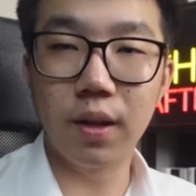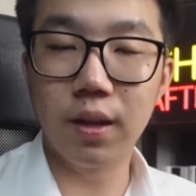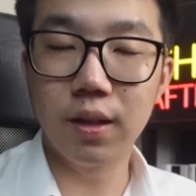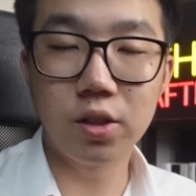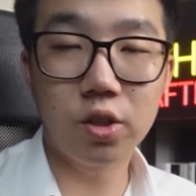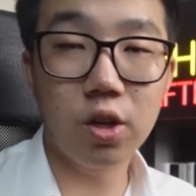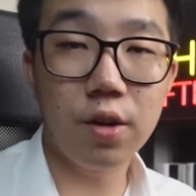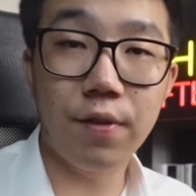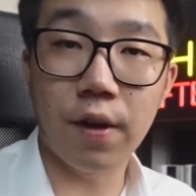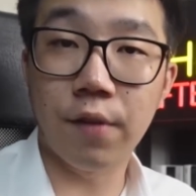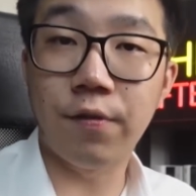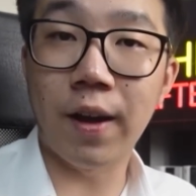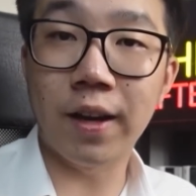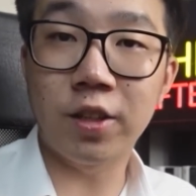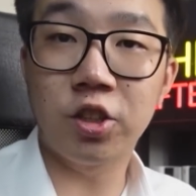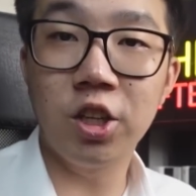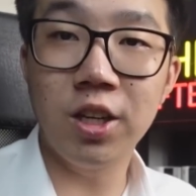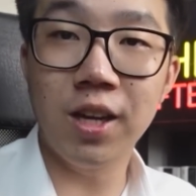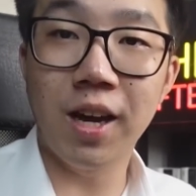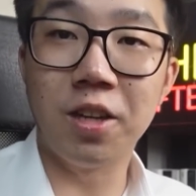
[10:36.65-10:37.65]
So if you have
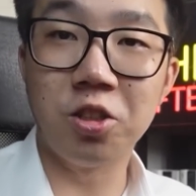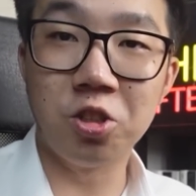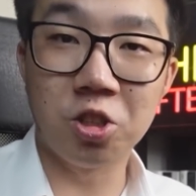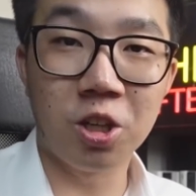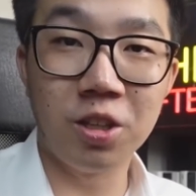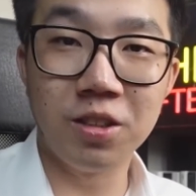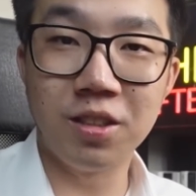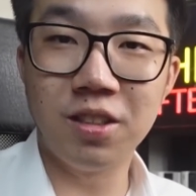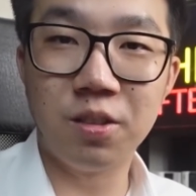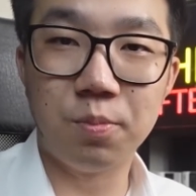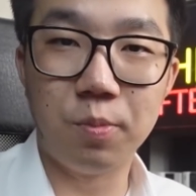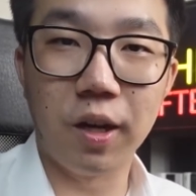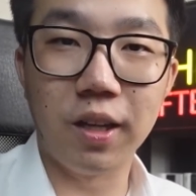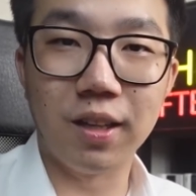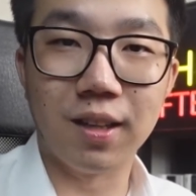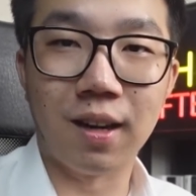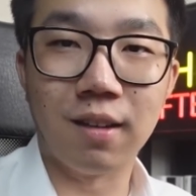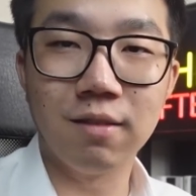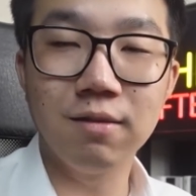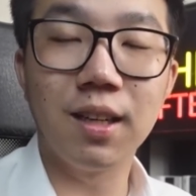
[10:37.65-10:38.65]
actually enjoyed this
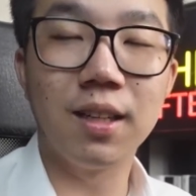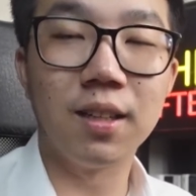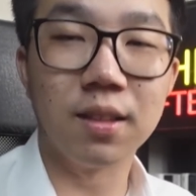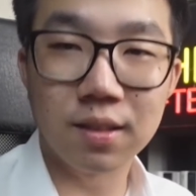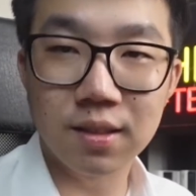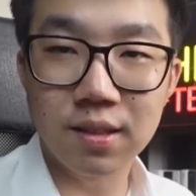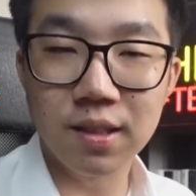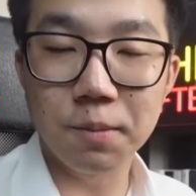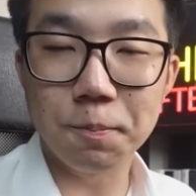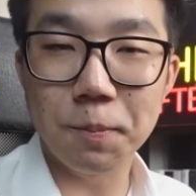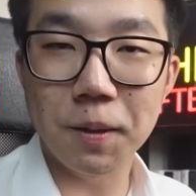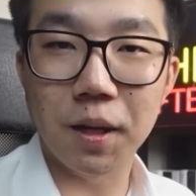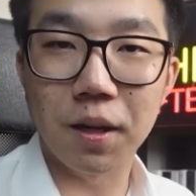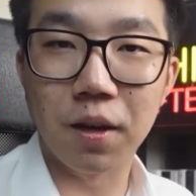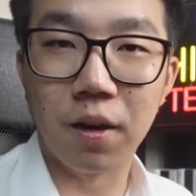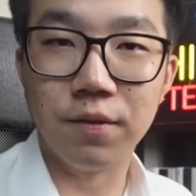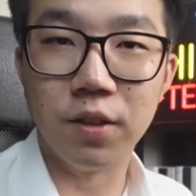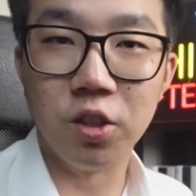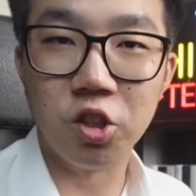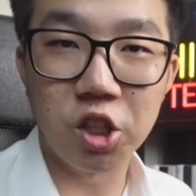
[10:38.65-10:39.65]
breakdown and a sneak peek
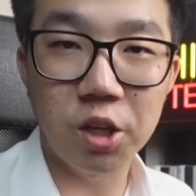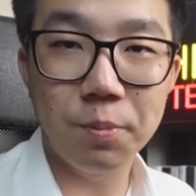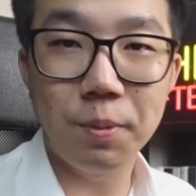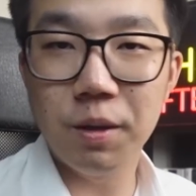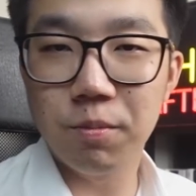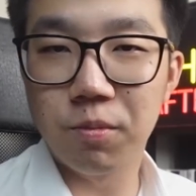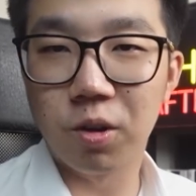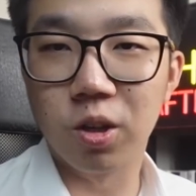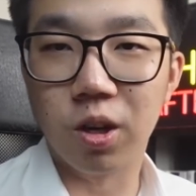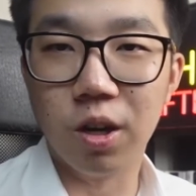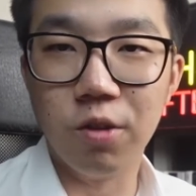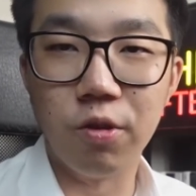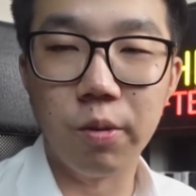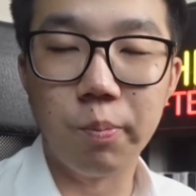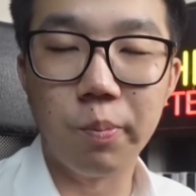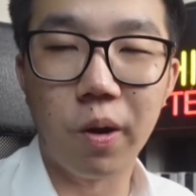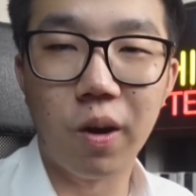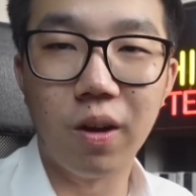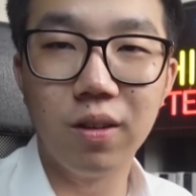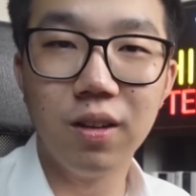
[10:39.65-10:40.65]
of the JPMorgan
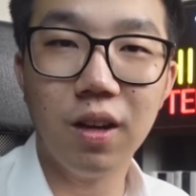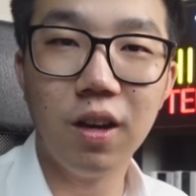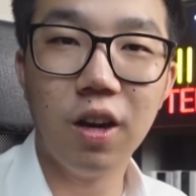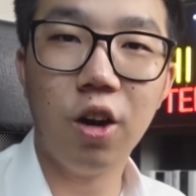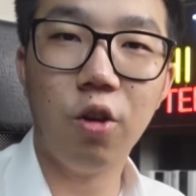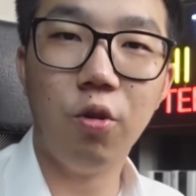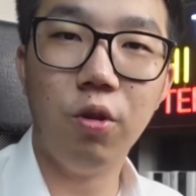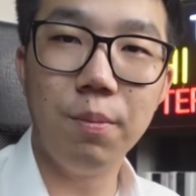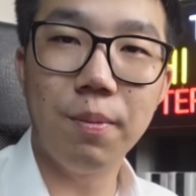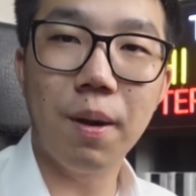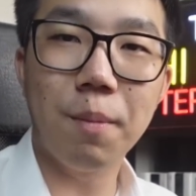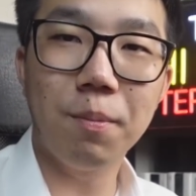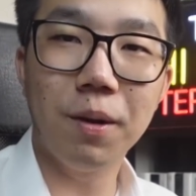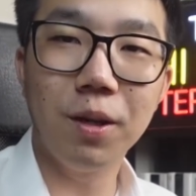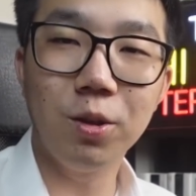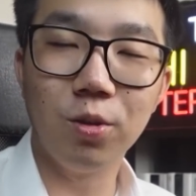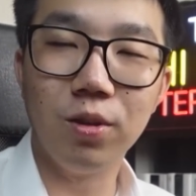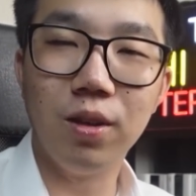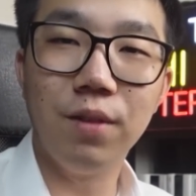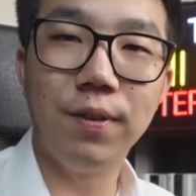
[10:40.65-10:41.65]
report,
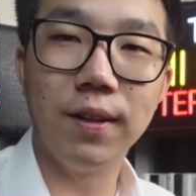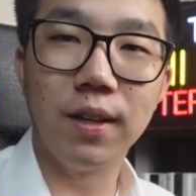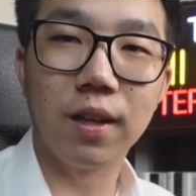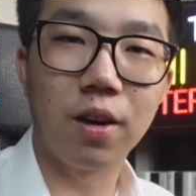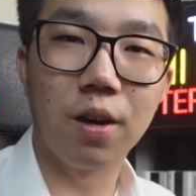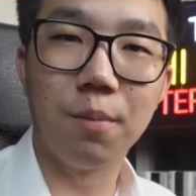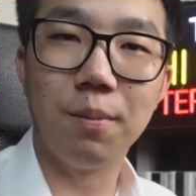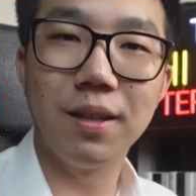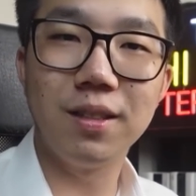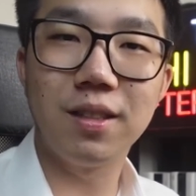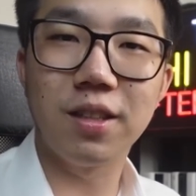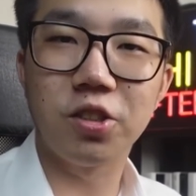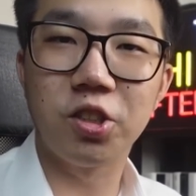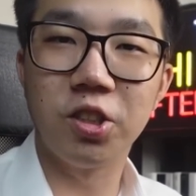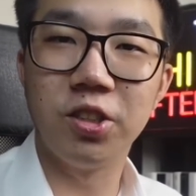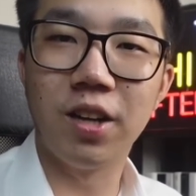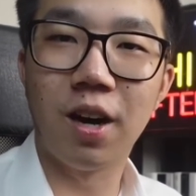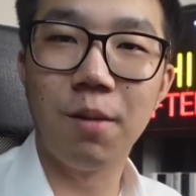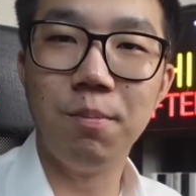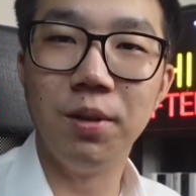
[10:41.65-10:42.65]
remember to leave in the comment
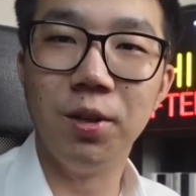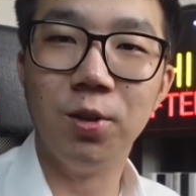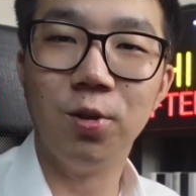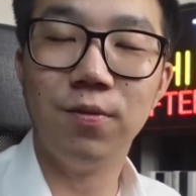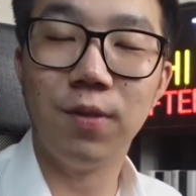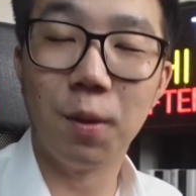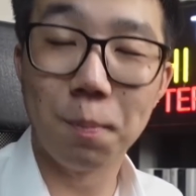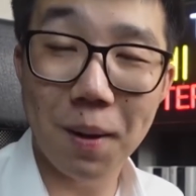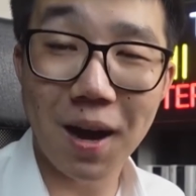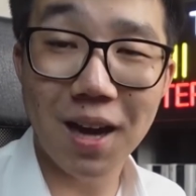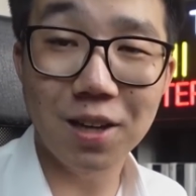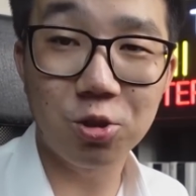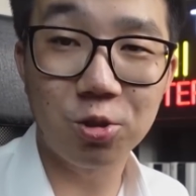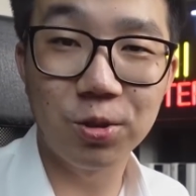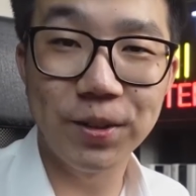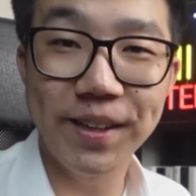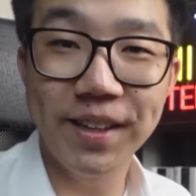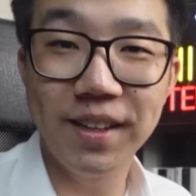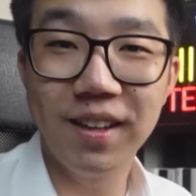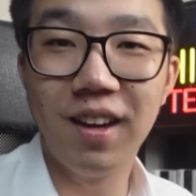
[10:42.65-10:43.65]
section down below for part
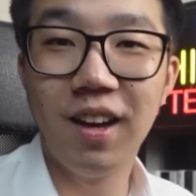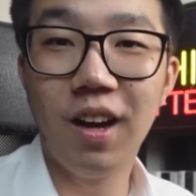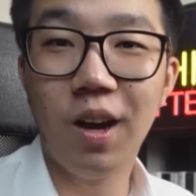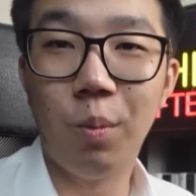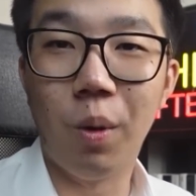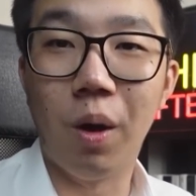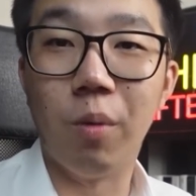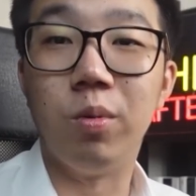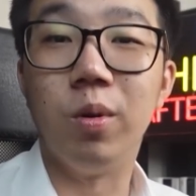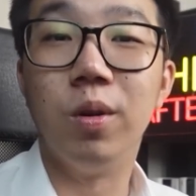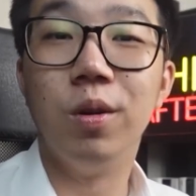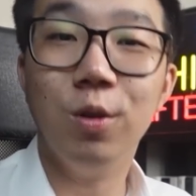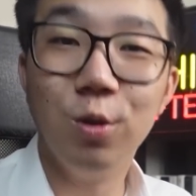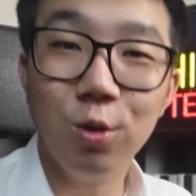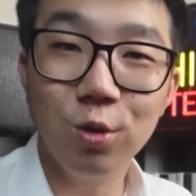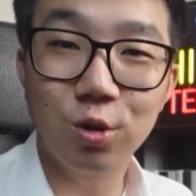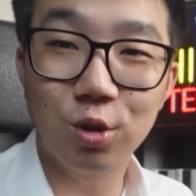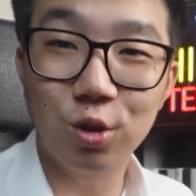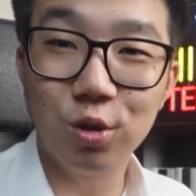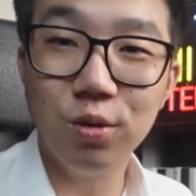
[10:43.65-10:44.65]
3, where we will
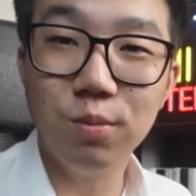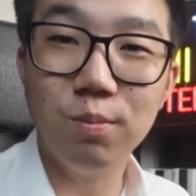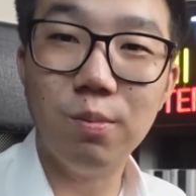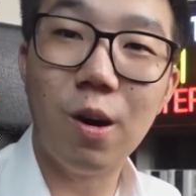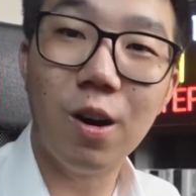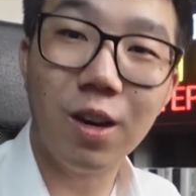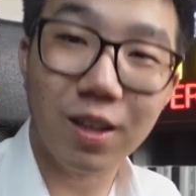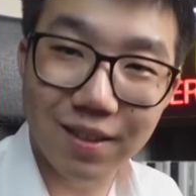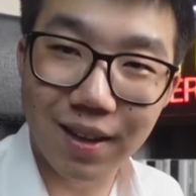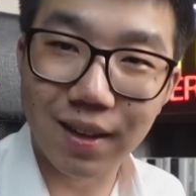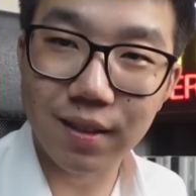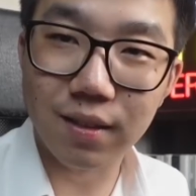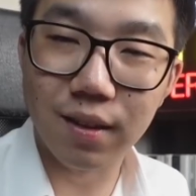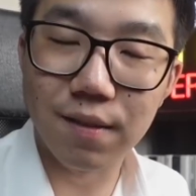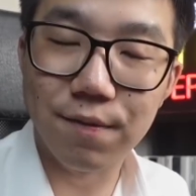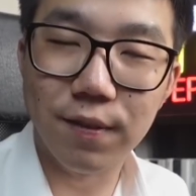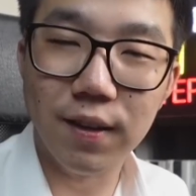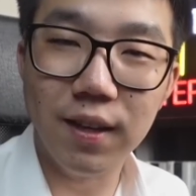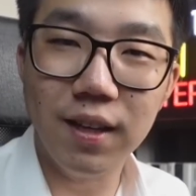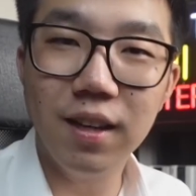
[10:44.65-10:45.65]
look through more
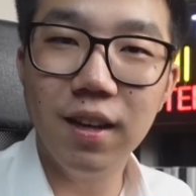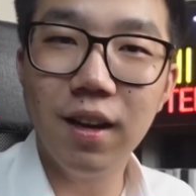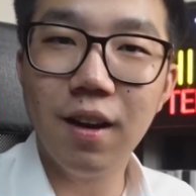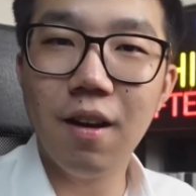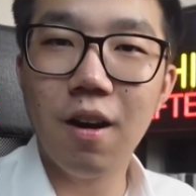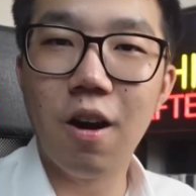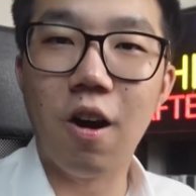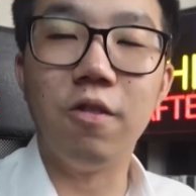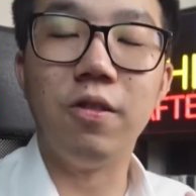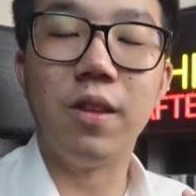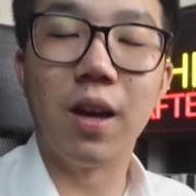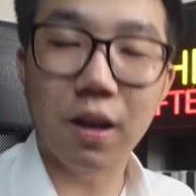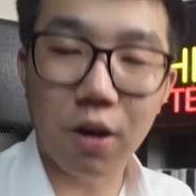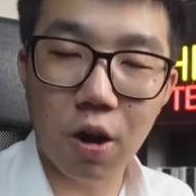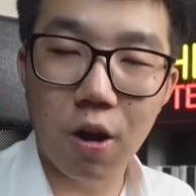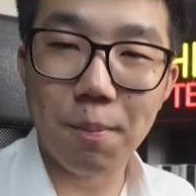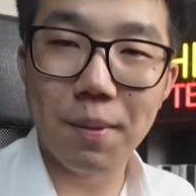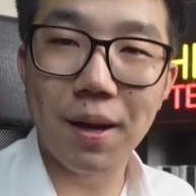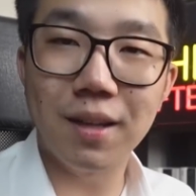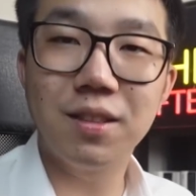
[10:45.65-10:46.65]
attentively on their
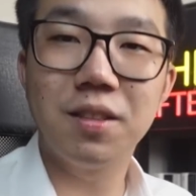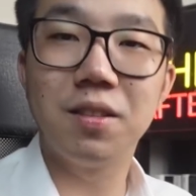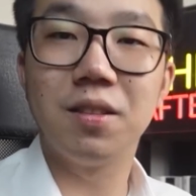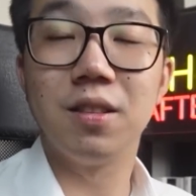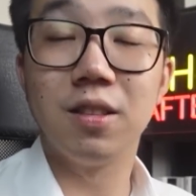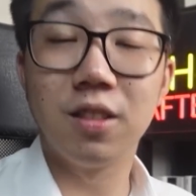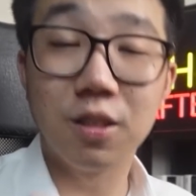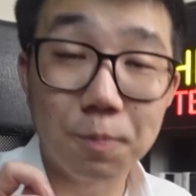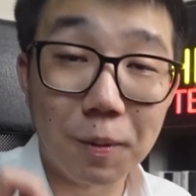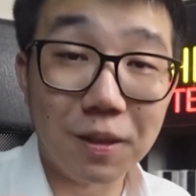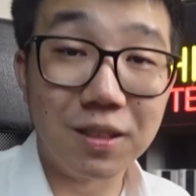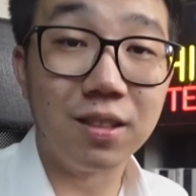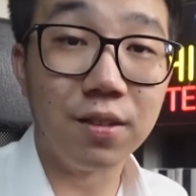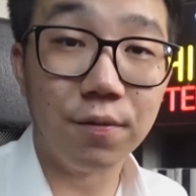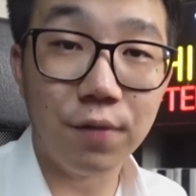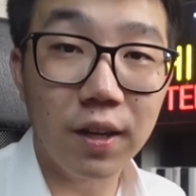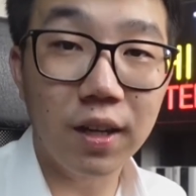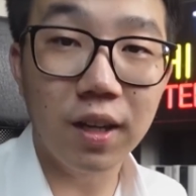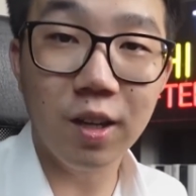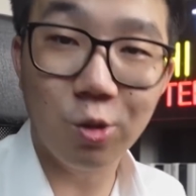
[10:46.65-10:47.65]
comments
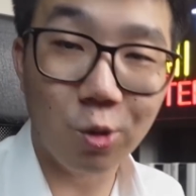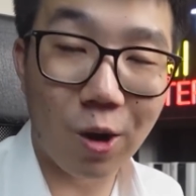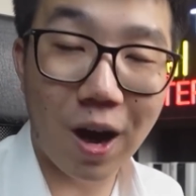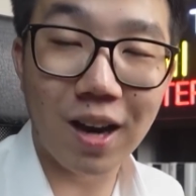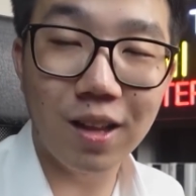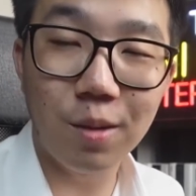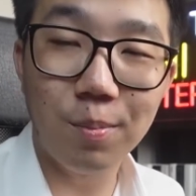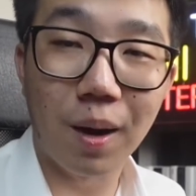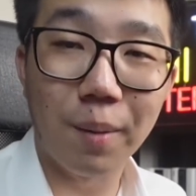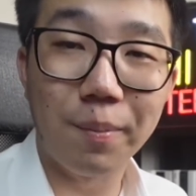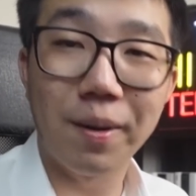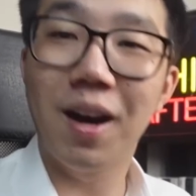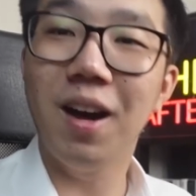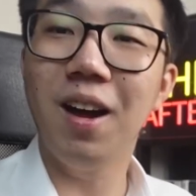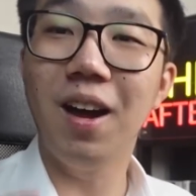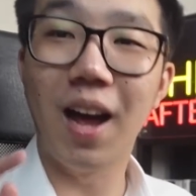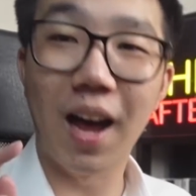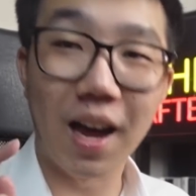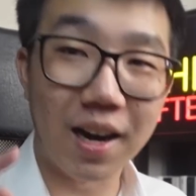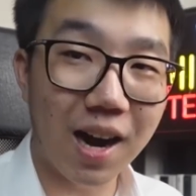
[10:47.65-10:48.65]
specifically to
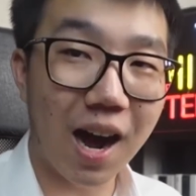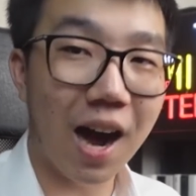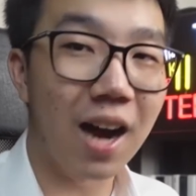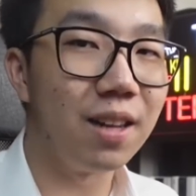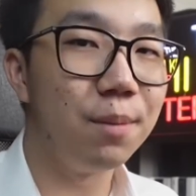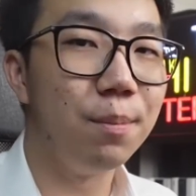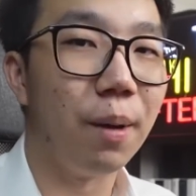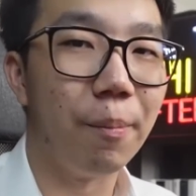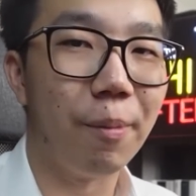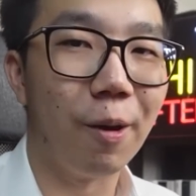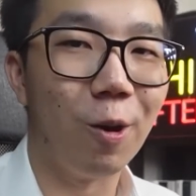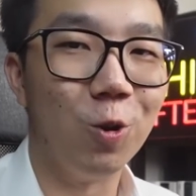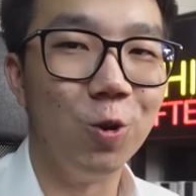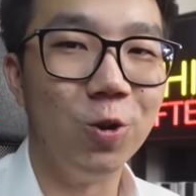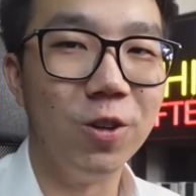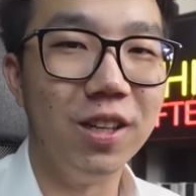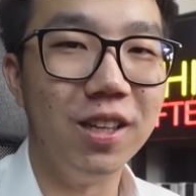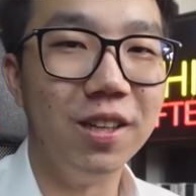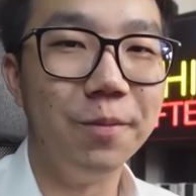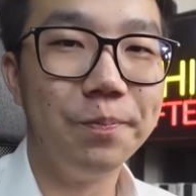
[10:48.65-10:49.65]
Alibaba and Alibaba
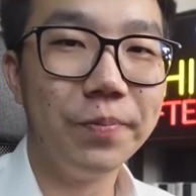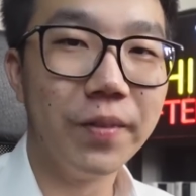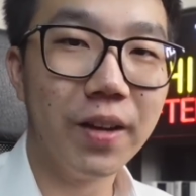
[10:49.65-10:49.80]
only.